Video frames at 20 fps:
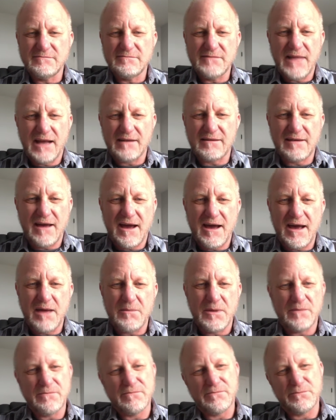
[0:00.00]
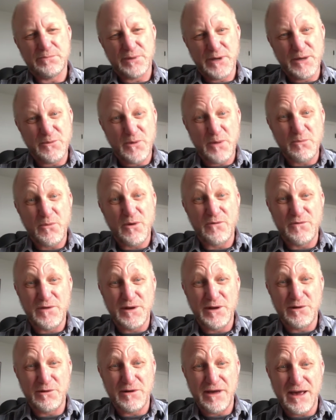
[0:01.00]
that time and play one more
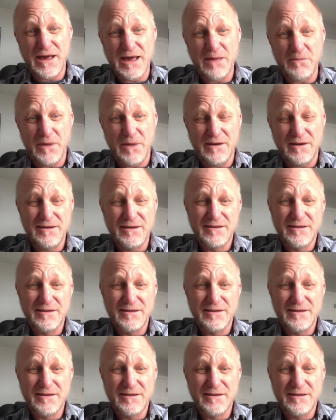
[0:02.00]
video game and